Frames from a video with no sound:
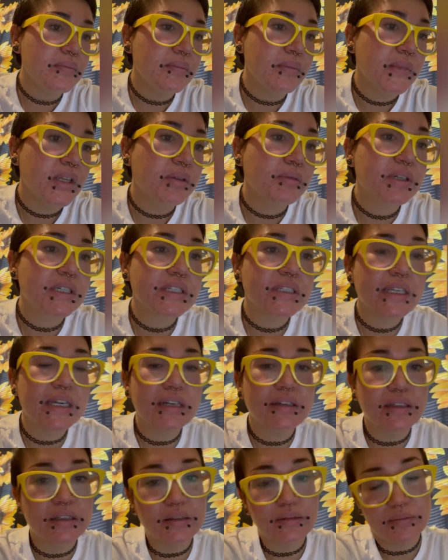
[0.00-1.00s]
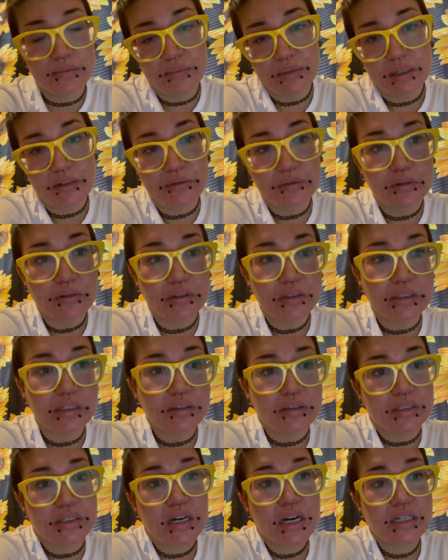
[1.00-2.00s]
Which then, therefore,
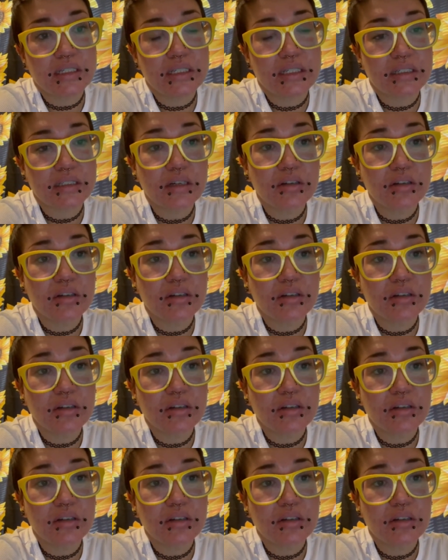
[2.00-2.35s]
there's toxic